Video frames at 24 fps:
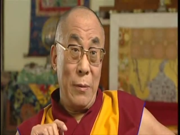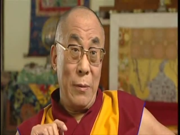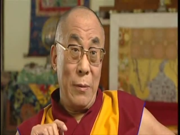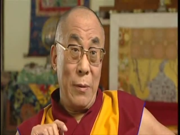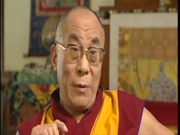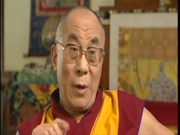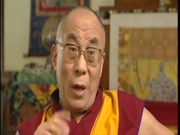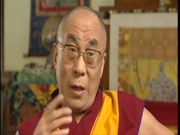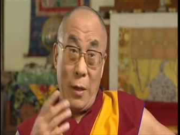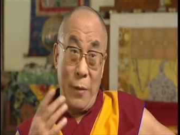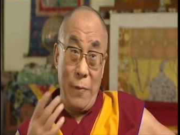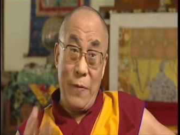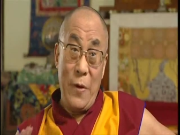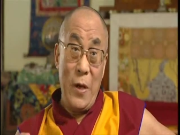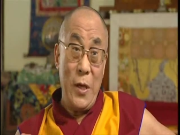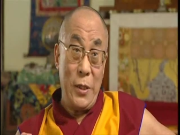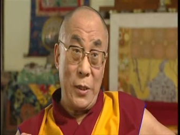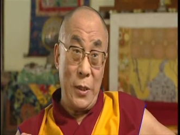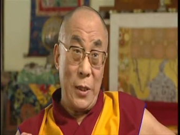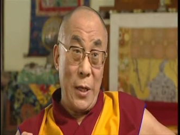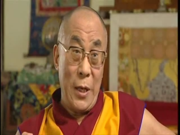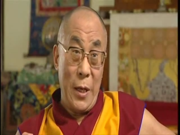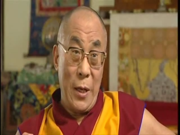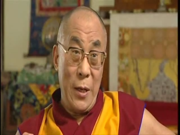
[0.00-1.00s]
the
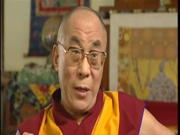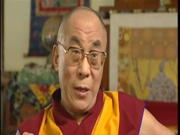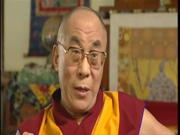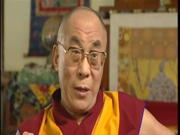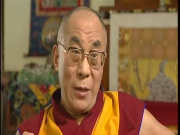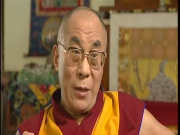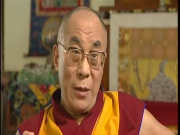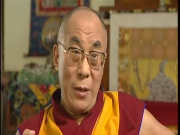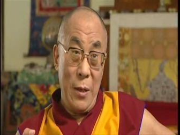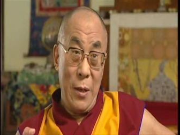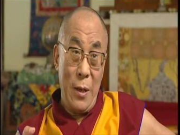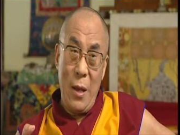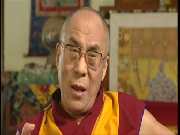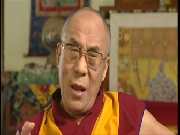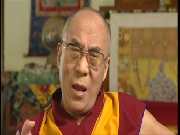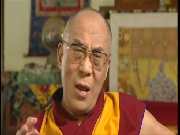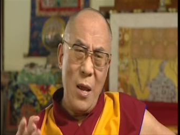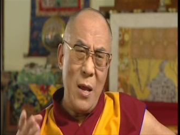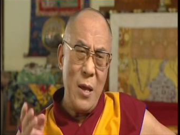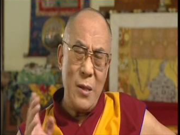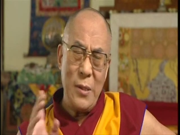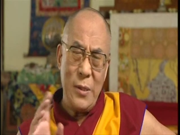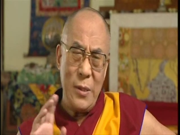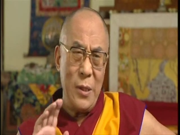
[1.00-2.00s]
firstly,
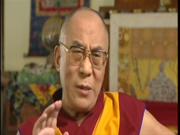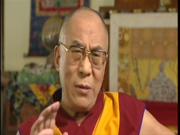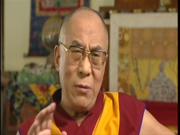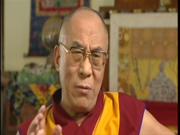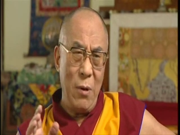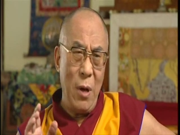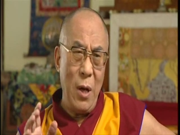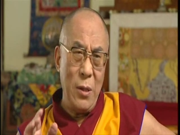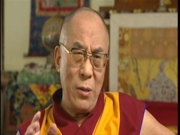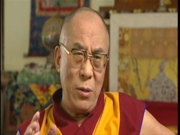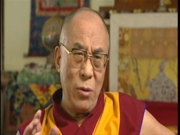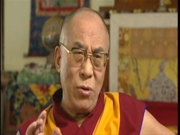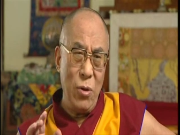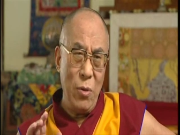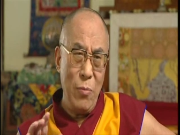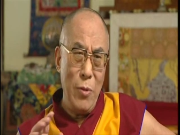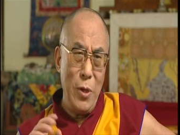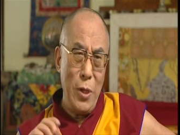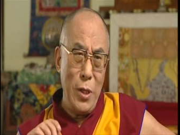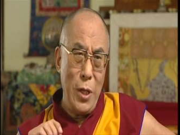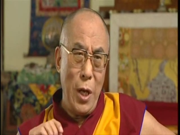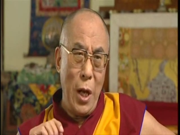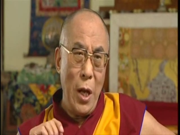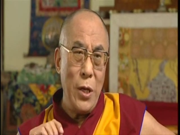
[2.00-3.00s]
as quite
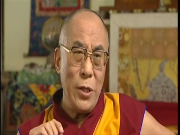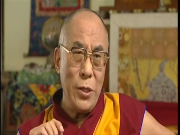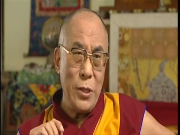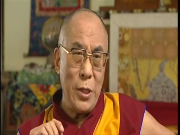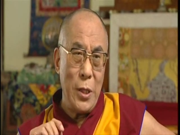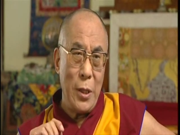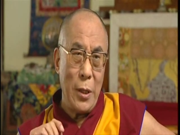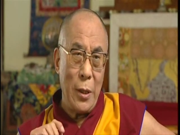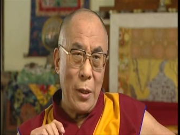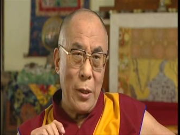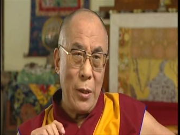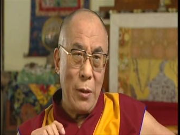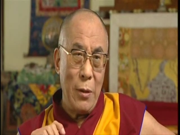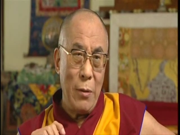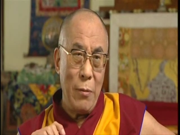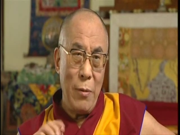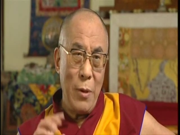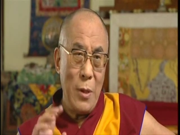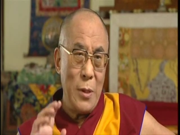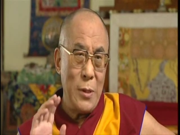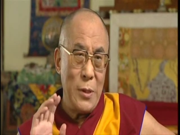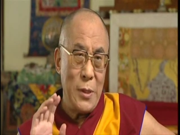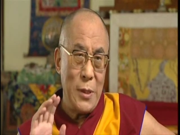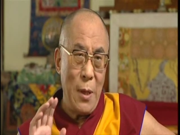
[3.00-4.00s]
human nature
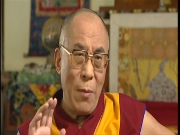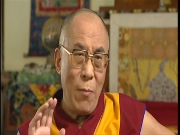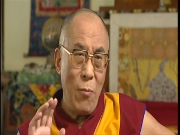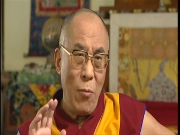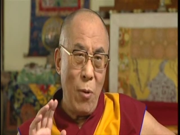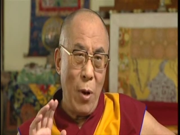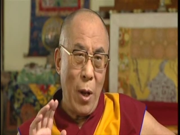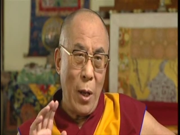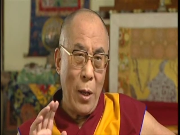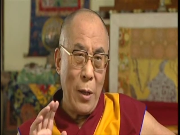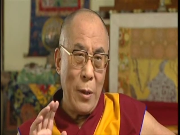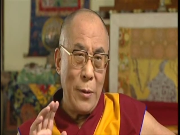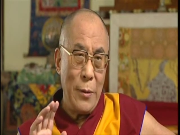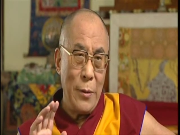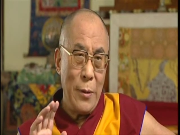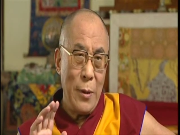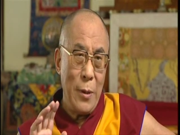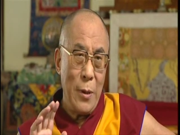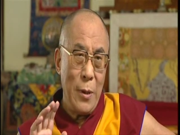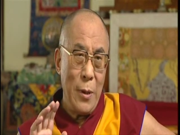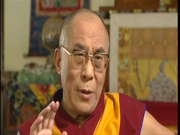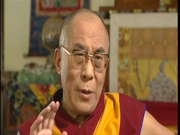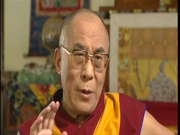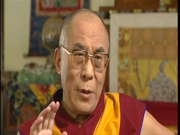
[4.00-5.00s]
when someone,
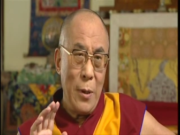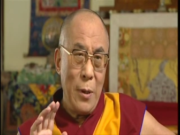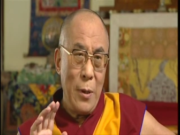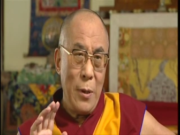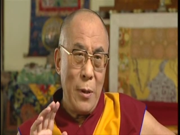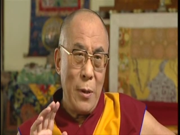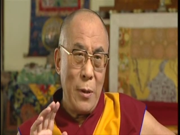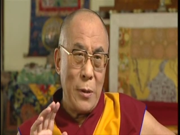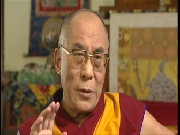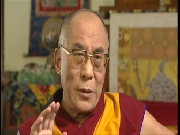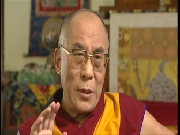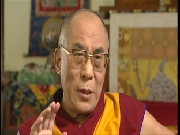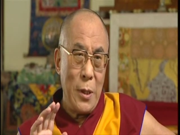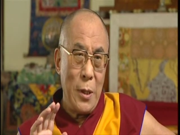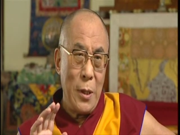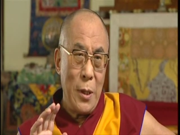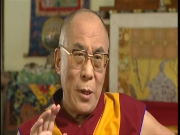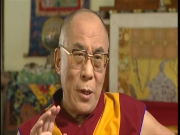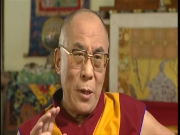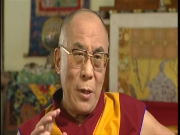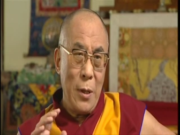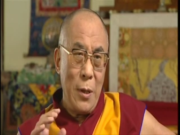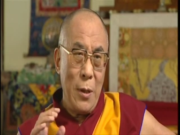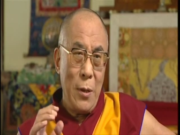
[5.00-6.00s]
you see,
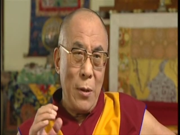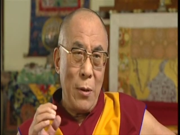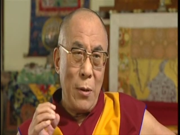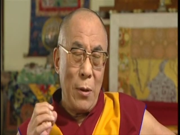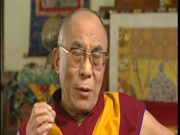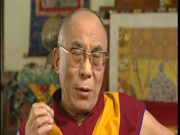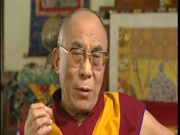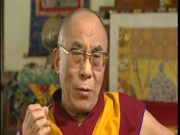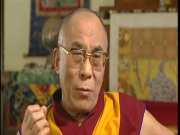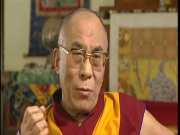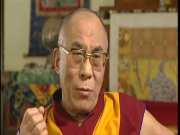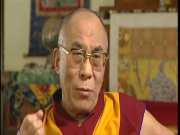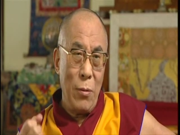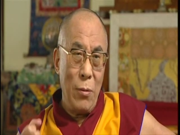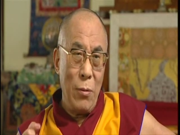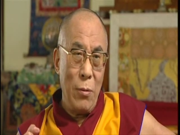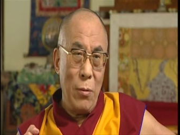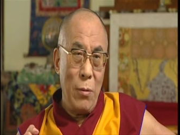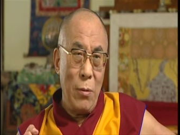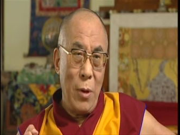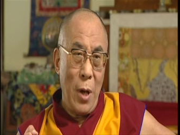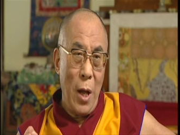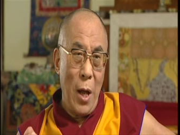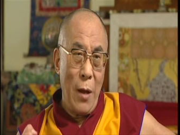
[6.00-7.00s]
uh, who
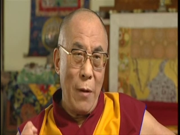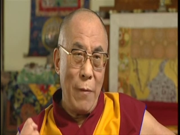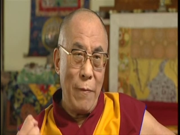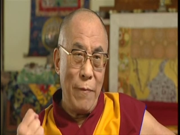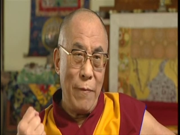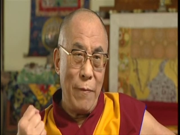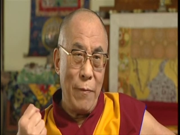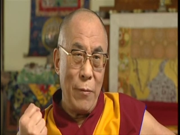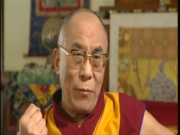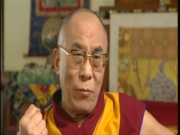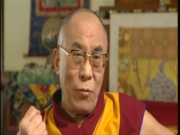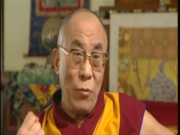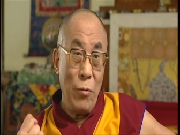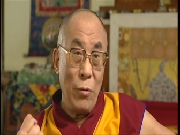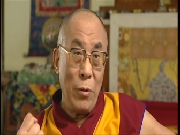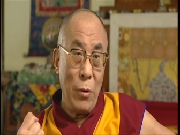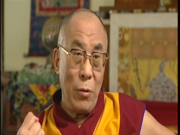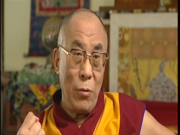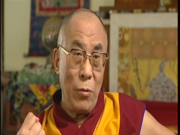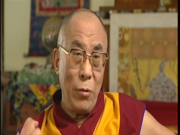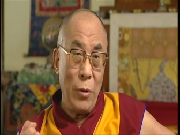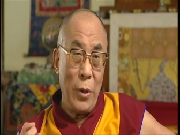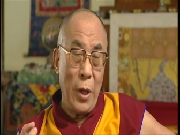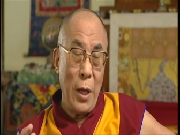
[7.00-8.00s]
have who,
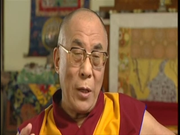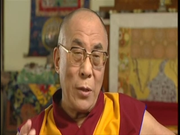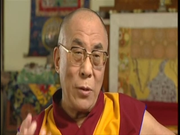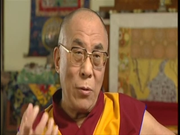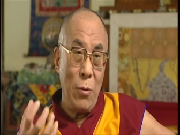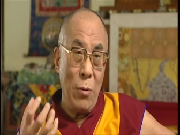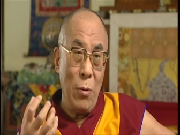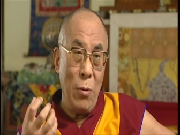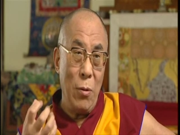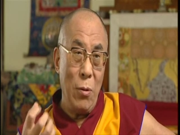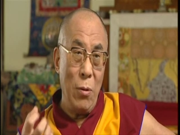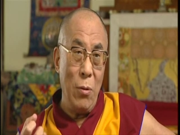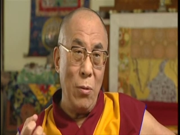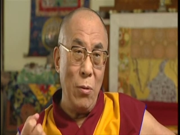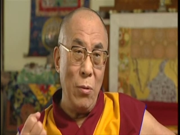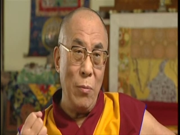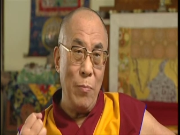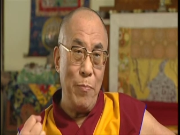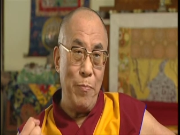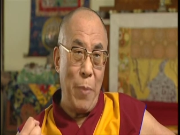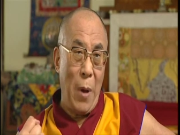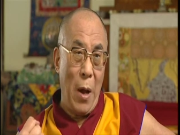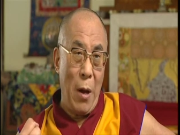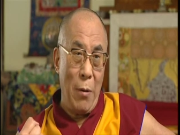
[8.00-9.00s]
who get all
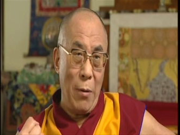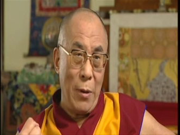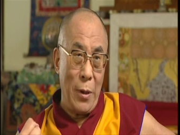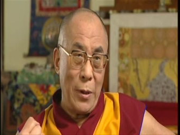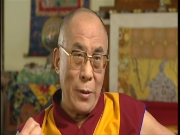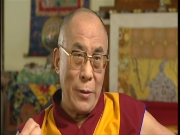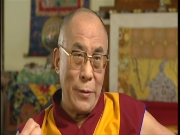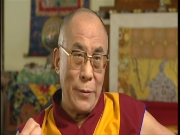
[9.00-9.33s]
power,